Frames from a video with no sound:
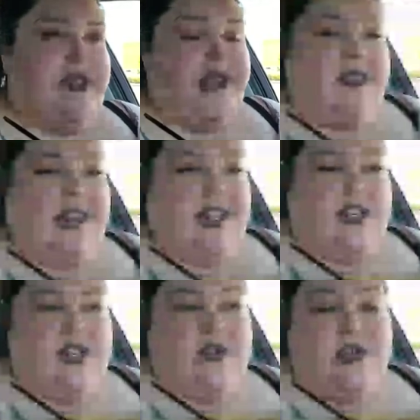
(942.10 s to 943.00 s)
Now, the thing that I
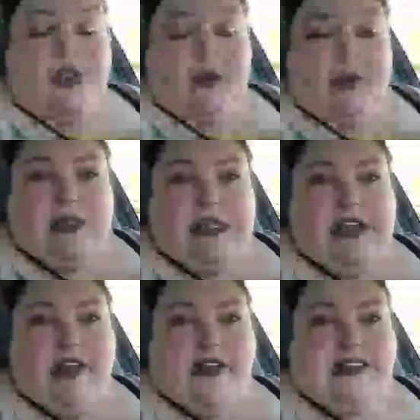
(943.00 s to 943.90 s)
do,
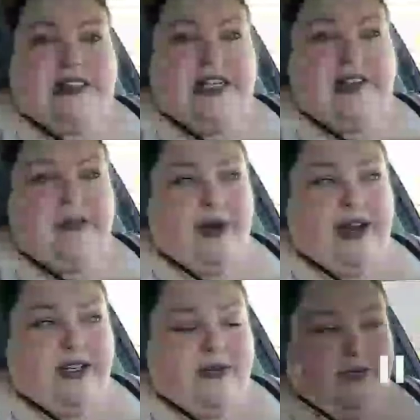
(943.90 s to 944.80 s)
and
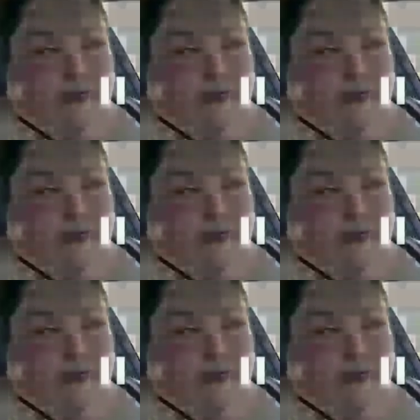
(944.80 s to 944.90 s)
what